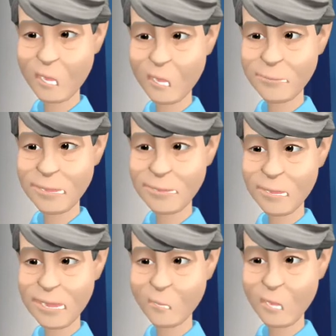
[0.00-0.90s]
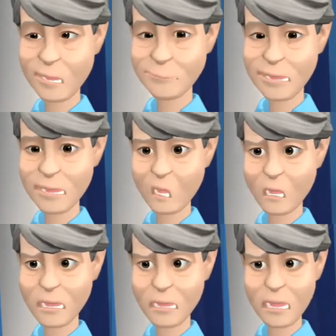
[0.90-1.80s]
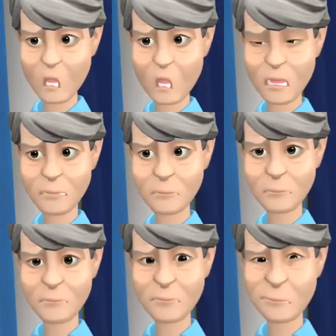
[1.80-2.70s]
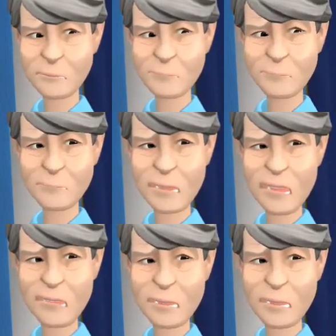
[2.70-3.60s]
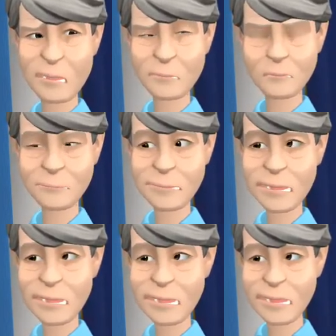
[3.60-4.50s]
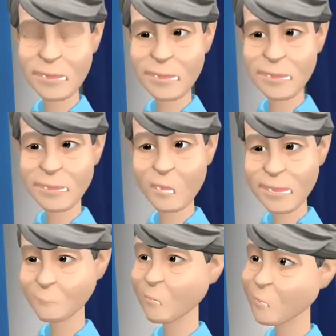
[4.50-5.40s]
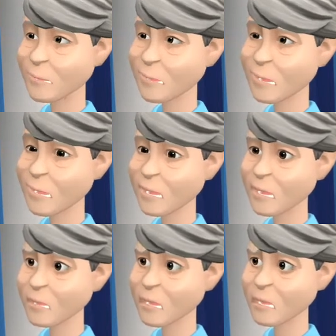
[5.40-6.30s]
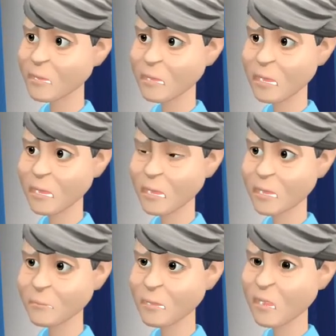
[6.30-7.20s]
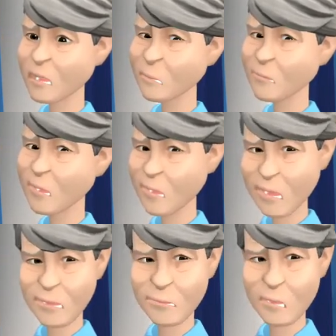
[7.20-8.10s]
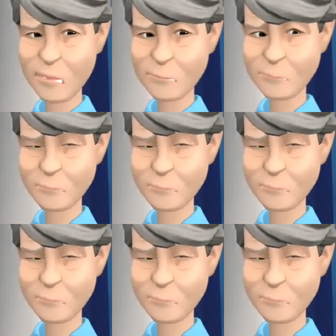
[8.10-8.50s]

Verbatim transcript: to me and she was horrible to Lizzie too. In fact, she hated Lizzie and was probably jealous that Lizzie had a better upbringing than her.